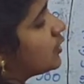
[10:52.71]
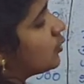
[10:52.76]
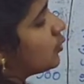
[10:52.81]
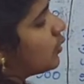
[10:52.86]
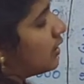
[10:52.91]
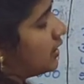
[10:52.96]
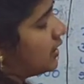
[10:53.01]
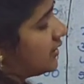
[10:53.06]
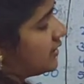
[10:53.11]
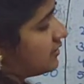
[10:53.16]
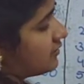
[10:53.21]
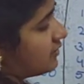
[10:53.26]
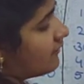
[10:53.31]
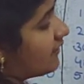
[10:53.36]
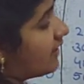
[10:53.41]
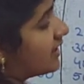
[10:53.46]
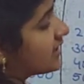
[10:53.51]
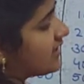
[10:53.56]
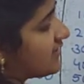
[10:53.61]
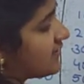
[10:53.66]

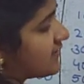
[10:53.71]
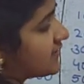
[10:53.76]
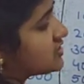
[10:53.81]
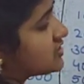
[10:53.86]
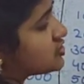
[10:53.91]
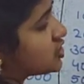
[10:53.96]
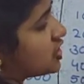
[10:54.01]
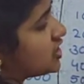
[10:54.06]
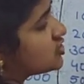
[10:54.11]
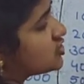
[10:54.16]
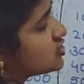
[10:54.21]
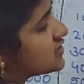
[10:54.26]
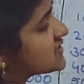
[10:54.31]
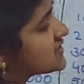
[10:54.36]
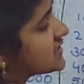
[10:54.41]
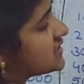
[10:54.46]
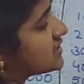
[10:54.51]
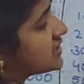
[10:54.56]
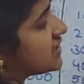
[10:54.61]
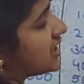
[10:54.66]
what is the changes
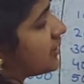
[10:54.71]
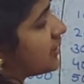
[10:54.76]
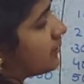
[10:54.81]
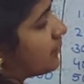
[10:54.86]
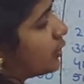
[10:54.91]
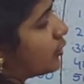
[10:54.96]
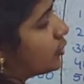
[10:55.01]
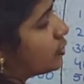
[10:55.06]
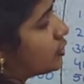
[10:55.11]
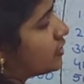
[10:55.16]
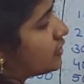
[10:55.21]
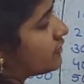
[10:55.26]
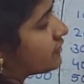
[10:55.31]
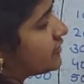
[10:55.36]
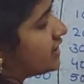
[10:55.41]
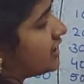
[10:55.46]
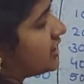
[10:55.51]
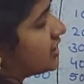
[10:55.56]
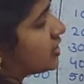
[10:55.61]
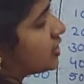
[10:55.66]
in the amount of the
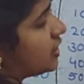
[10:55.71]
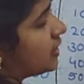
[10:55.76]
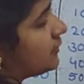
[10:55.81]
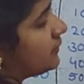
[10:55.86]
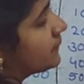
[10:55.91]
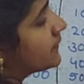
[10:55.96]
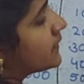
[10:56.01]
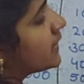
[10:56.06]
income,